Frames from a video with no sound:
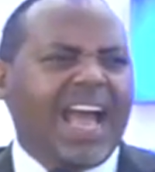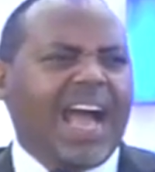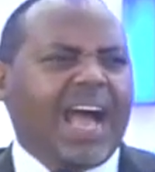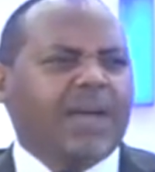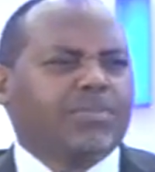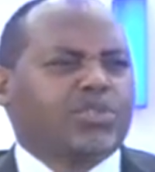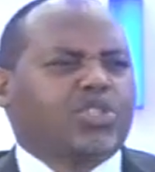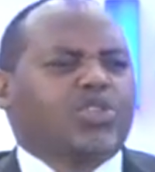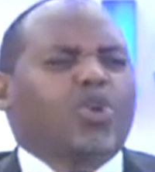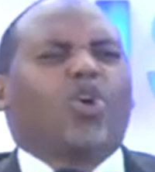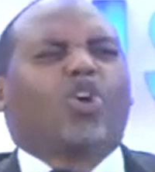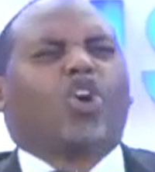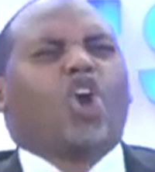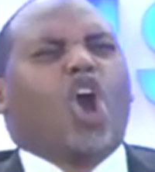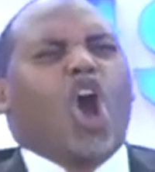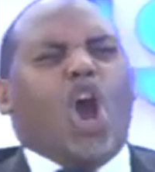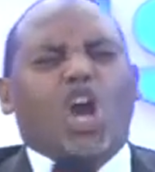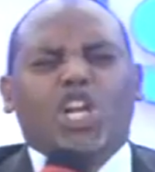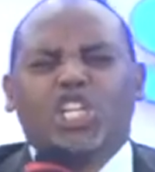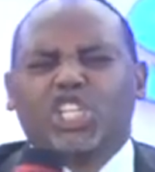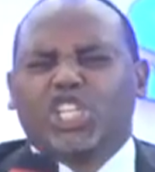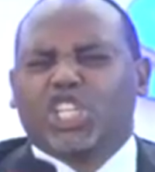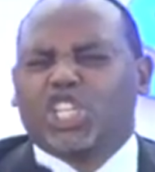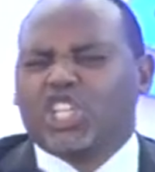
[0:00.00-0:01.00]
I'm so
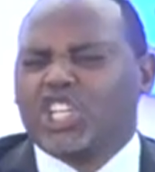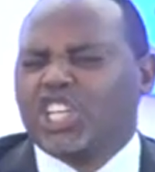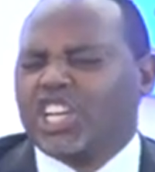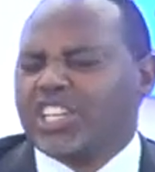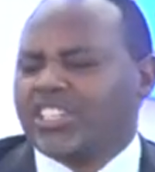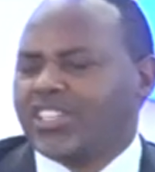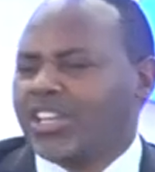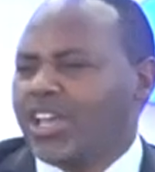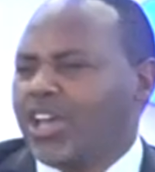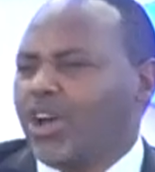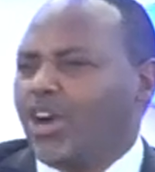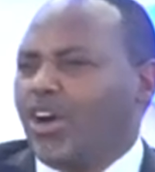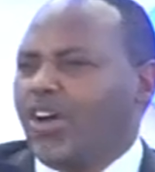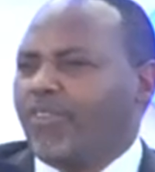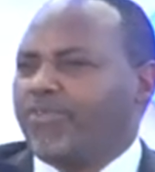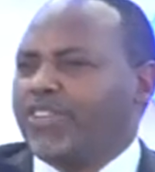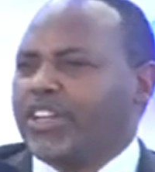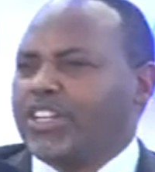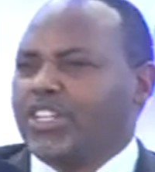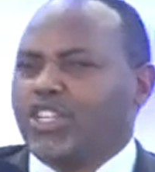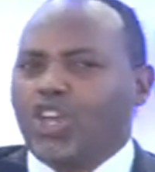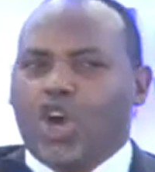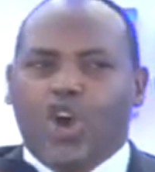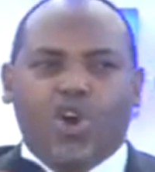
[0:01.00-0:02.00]
conscious of
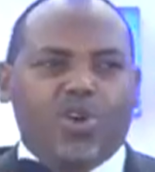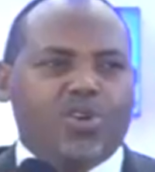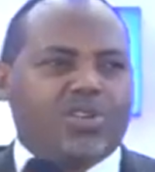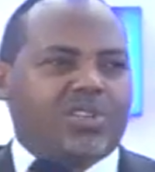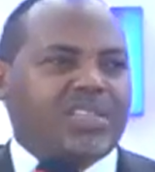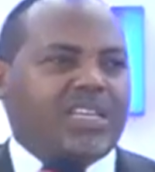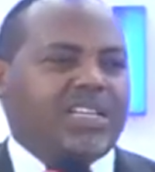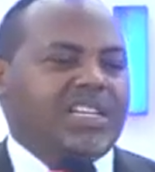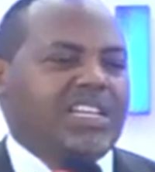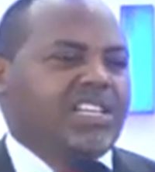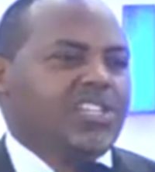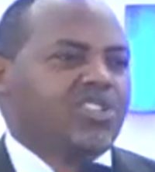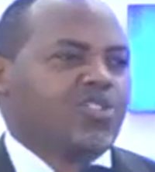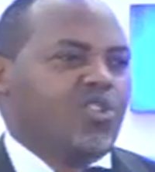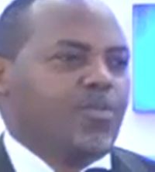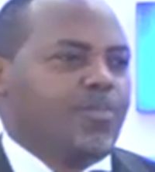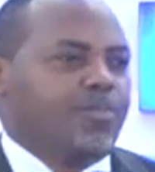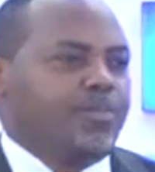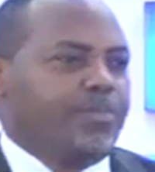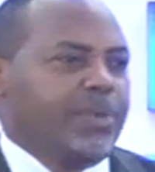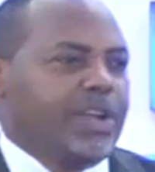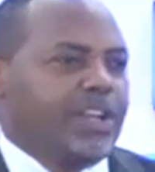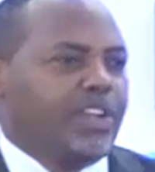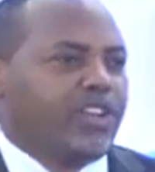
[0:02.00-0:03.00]
the doors that He's
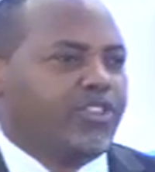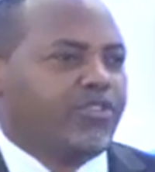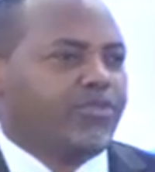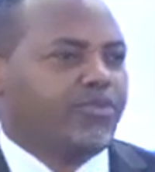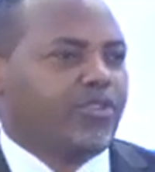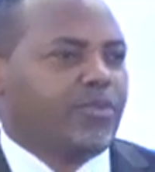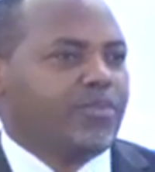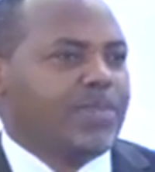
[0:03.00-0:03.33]
opened for